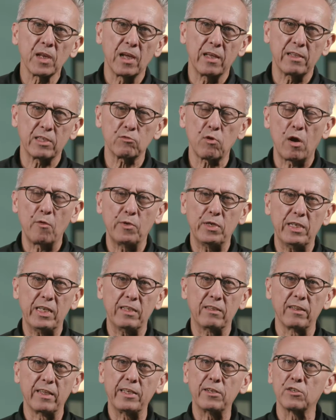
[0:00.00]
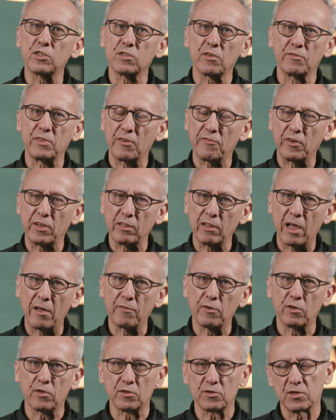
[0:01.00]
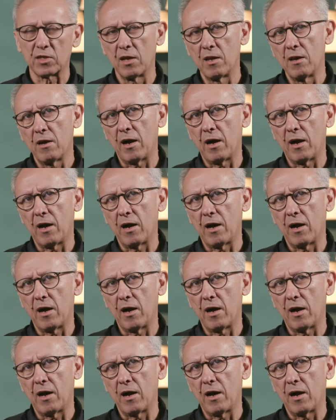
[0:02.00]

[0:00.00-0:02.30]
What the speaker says: And that's why we need leaders of different levels